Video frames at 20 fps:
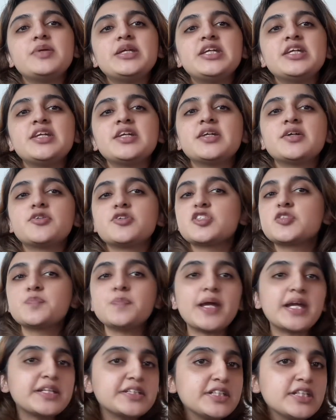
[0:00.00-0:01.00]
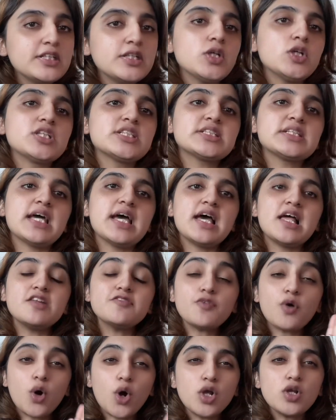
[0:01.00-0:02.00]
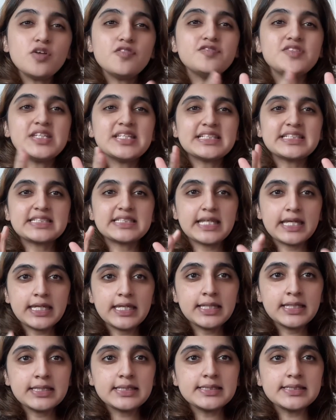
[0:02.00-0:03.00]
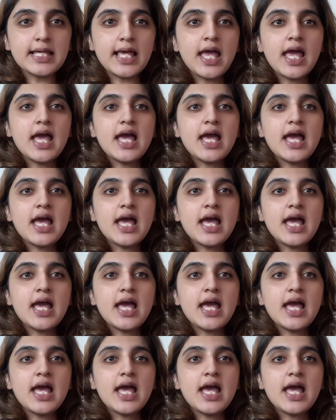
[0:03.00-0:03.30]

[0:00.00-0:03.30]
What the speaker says: being respecting yourself, all of these things,